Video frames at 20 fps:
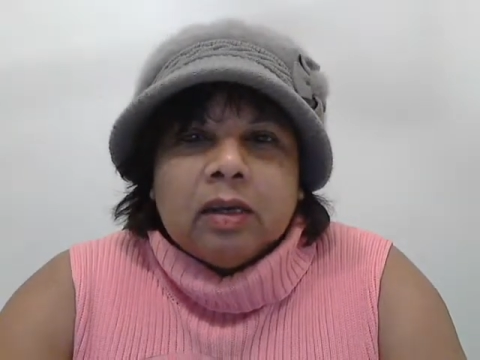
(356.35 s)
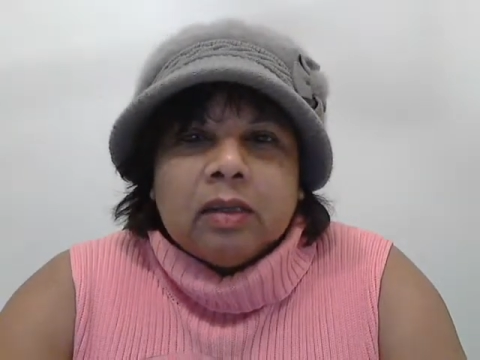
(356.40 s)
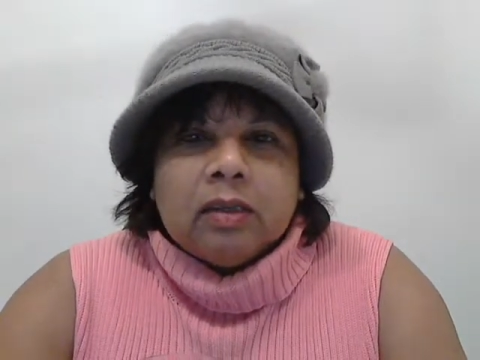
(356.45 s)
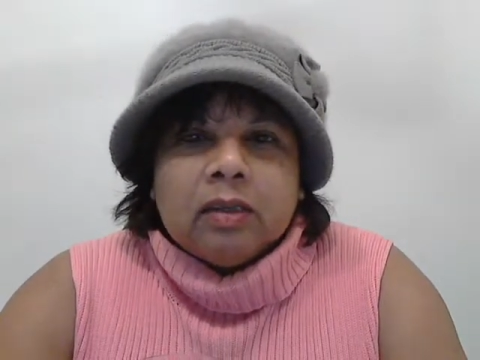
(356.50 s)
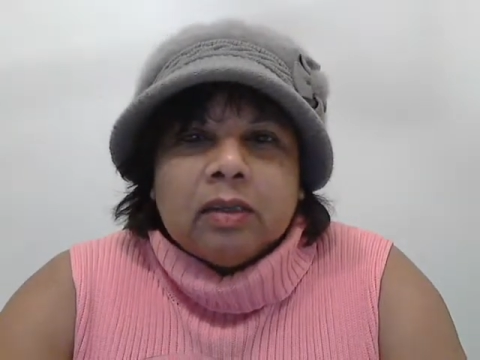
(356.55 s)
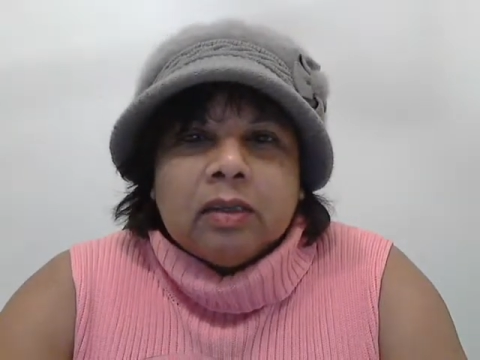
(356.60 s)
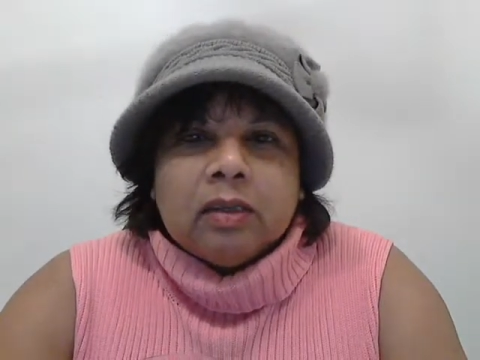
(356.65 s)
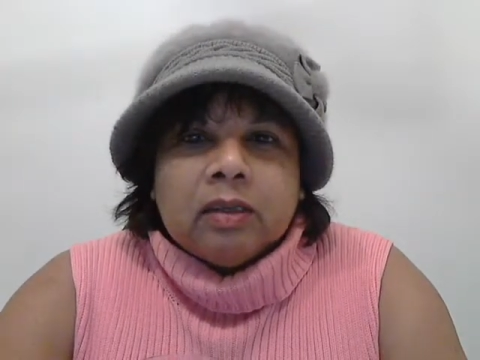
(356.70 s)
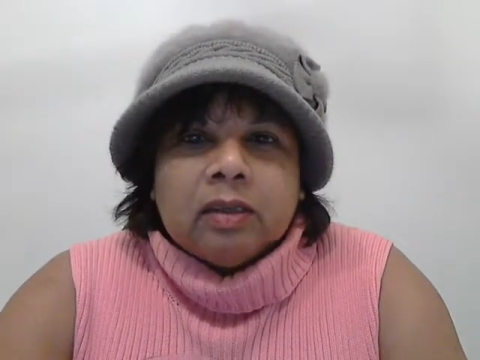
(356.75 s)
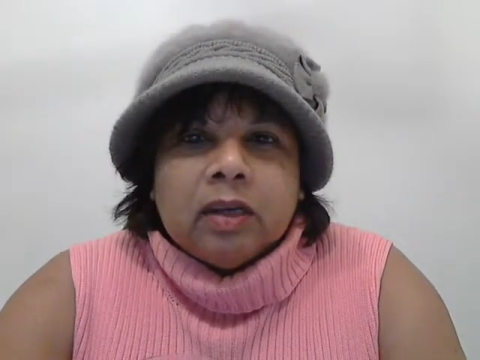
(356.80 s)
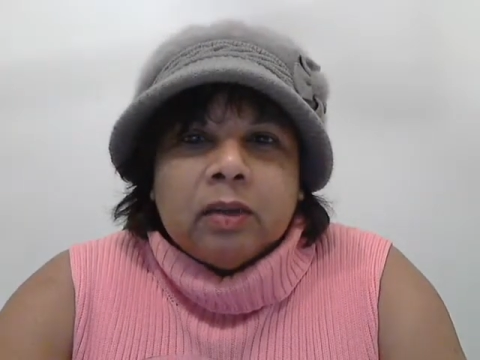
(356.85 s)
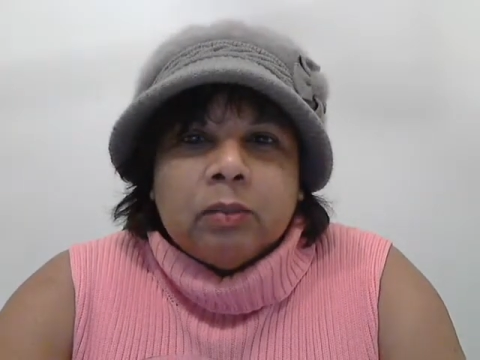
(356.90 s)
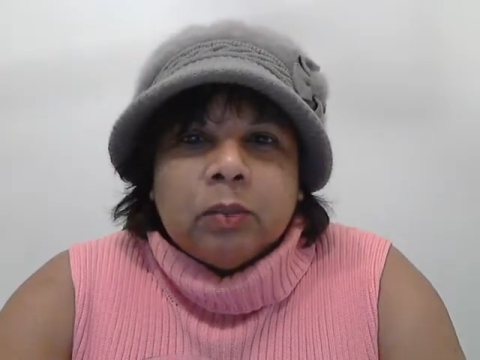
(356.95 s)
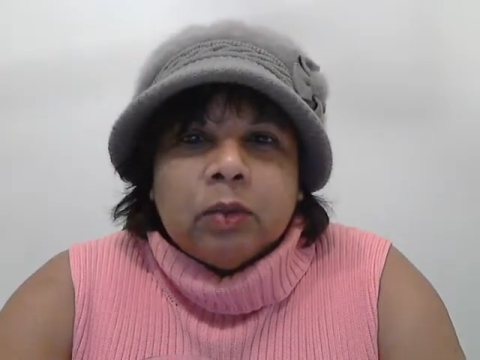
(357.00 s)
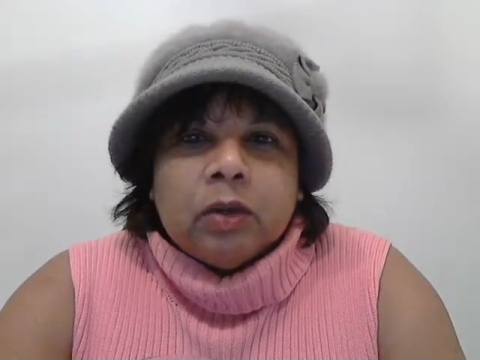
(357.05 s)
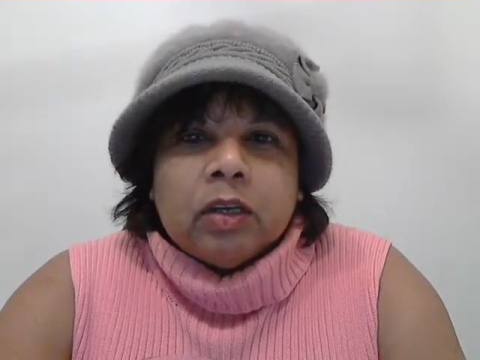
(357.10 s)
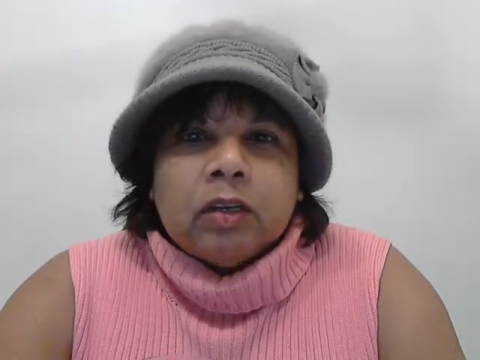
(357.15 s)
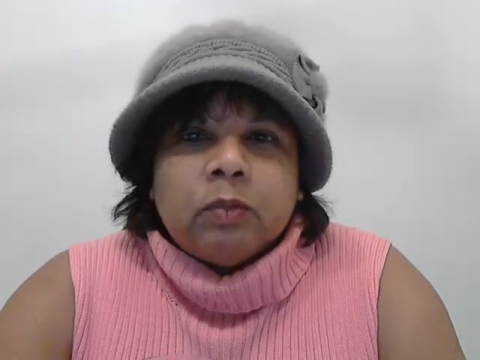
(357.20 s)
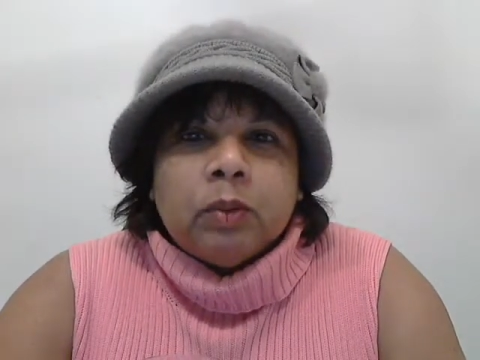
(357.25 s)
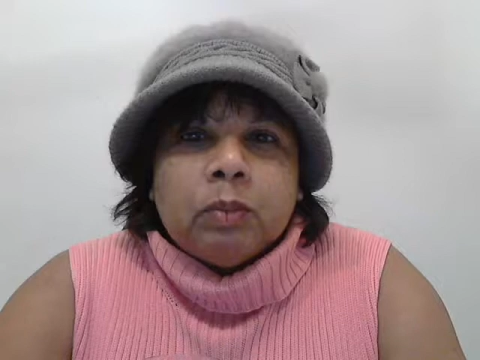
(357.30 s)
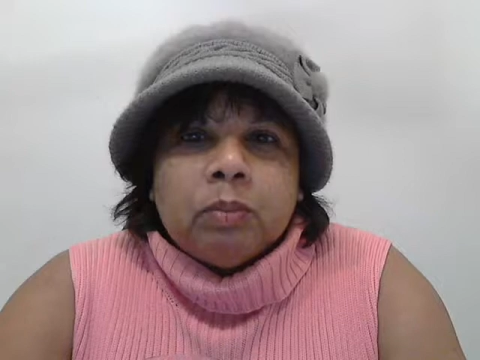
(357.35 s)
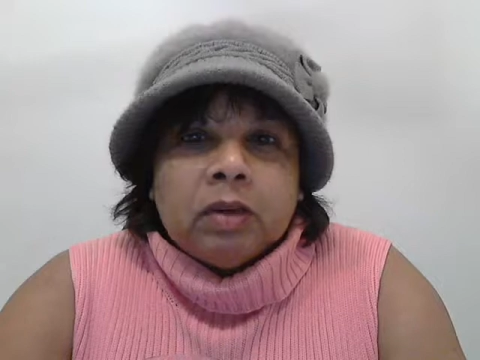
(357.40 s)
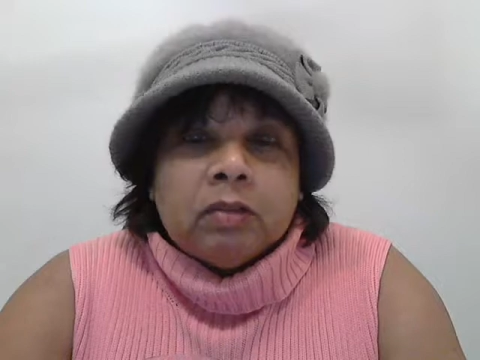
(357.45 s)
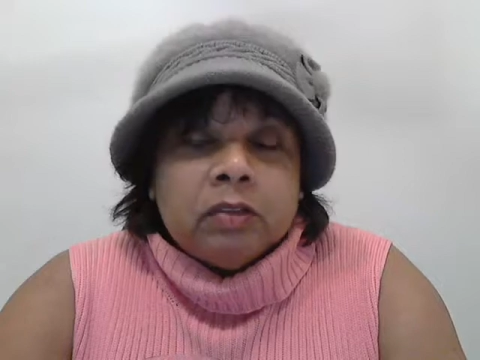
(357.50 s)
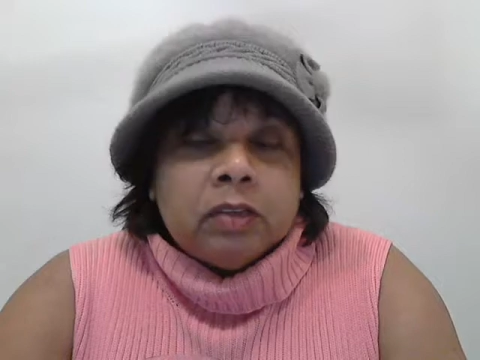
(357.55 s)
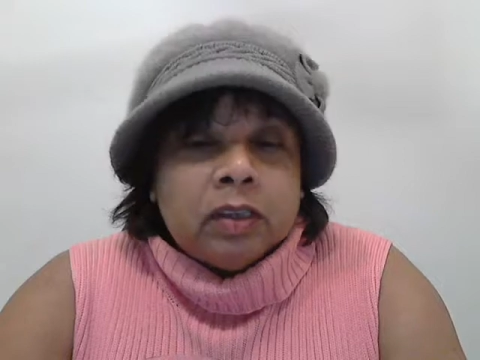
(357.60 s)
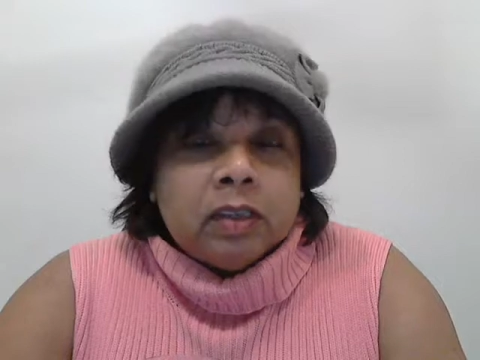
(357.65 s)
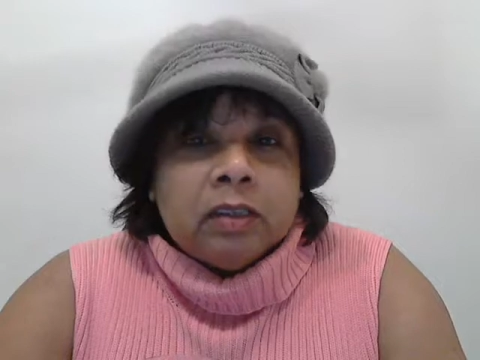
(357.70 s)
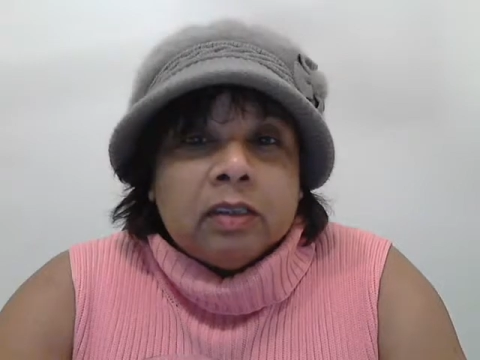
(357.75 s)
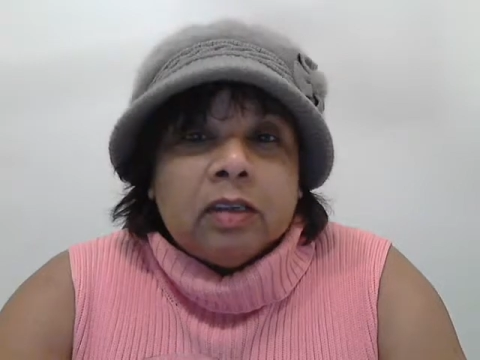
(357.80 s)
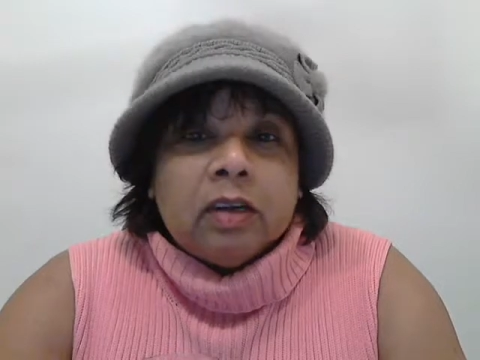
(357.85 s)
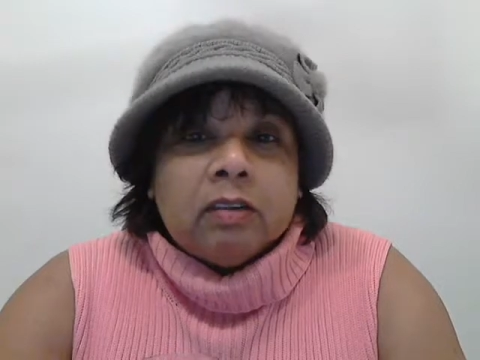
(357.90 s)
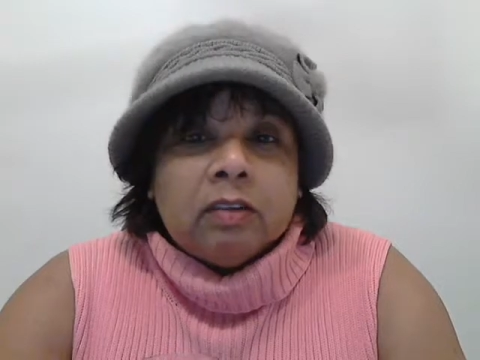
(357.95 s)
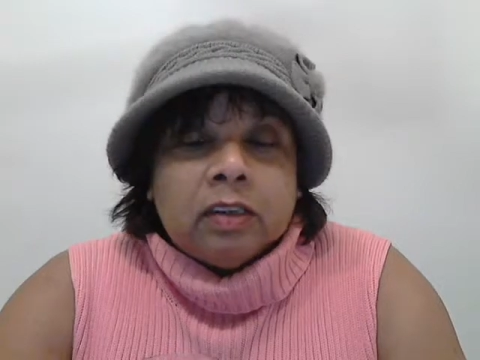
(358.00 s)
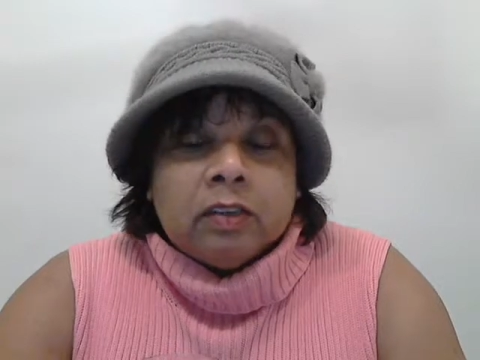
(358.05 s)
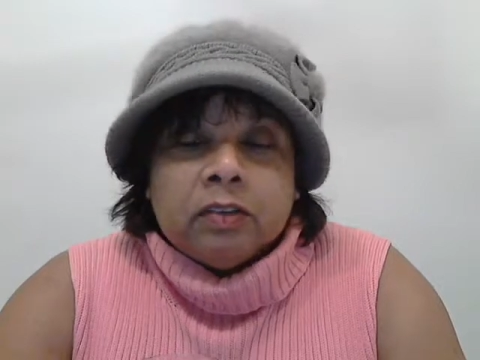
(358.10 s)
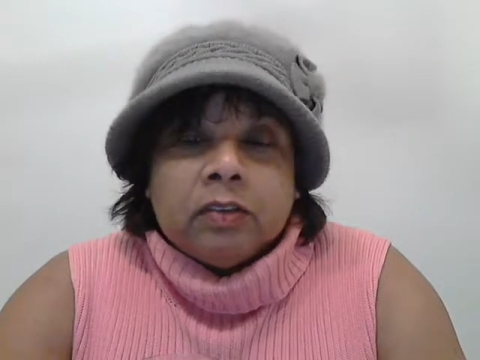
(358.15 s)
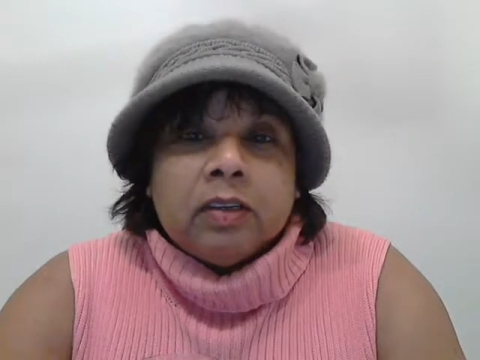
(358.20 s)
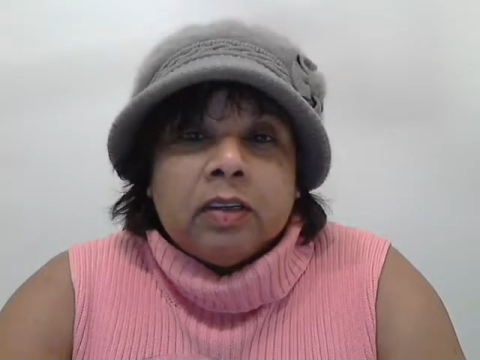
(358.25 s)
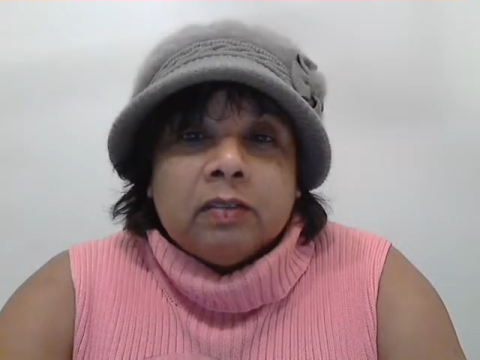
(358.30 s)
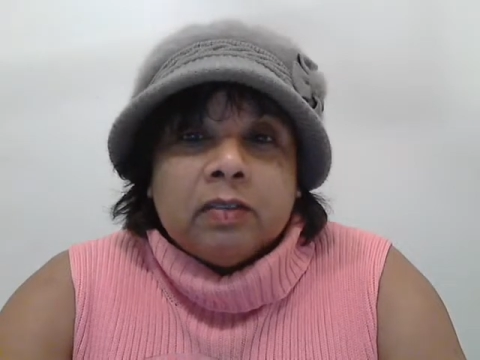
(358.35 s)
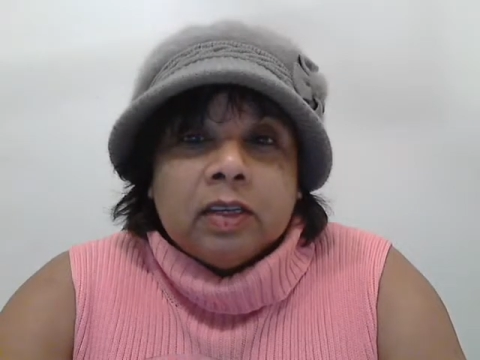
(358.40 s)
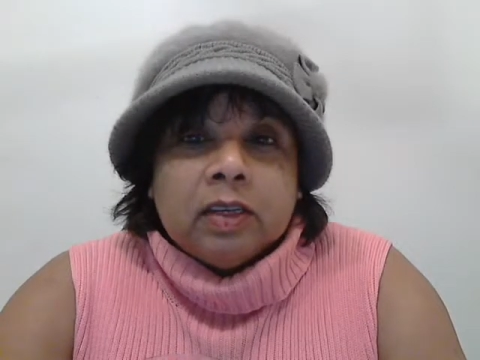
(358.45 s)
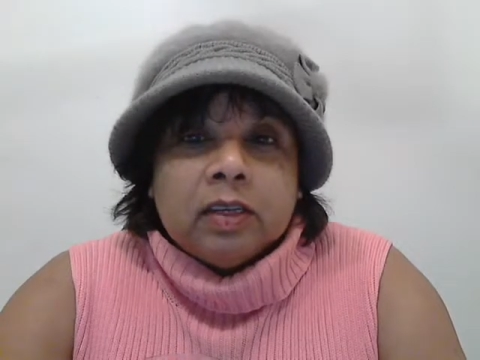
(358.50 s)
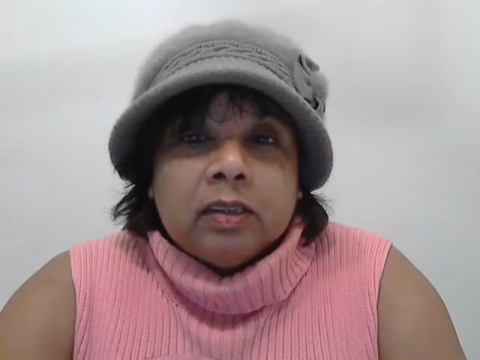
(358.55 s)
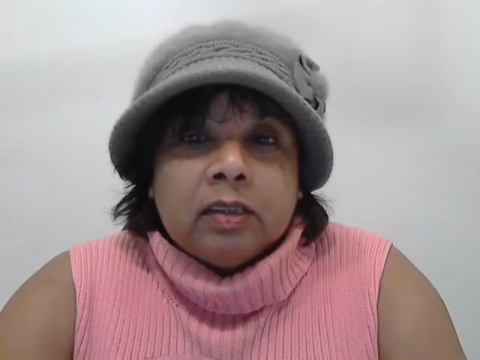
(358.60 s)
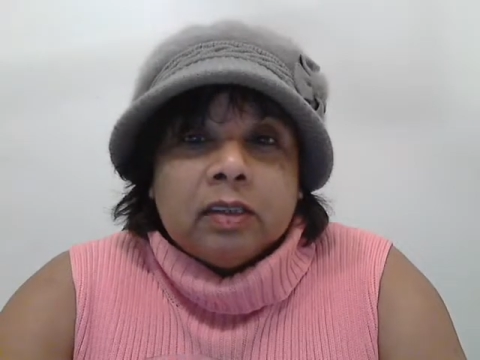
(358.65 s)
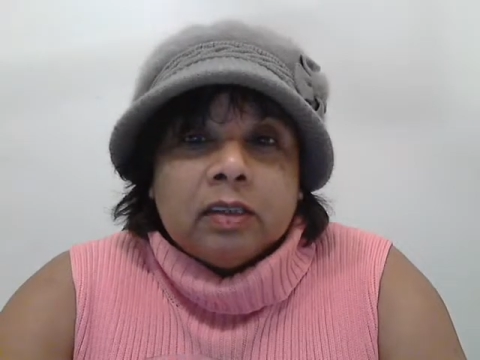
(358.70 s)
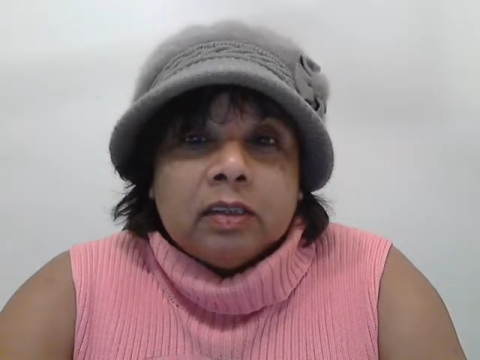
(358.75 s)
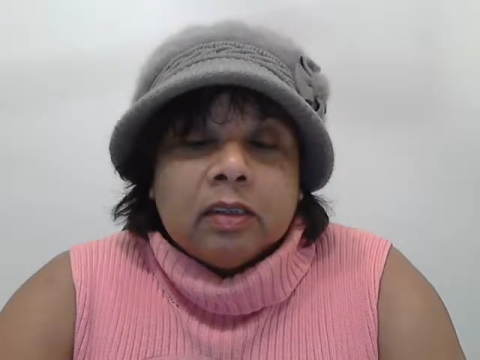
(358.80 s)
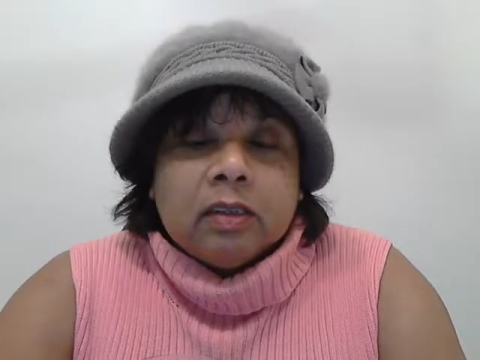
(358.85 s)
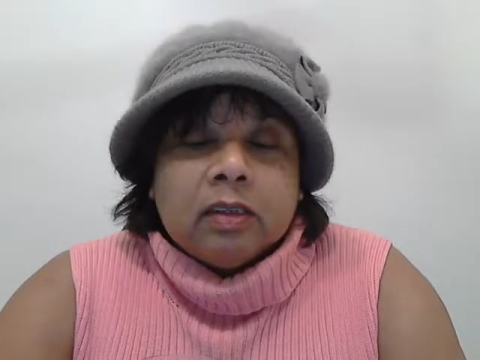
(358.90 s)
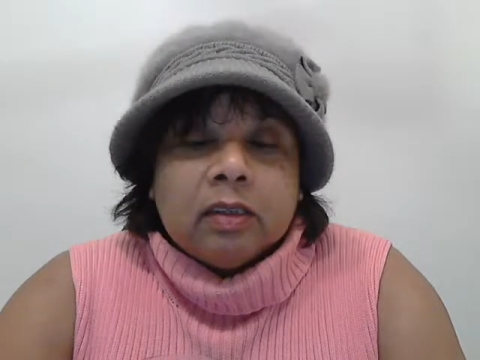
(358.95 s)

since I worked with Badr Nizar at Triavest.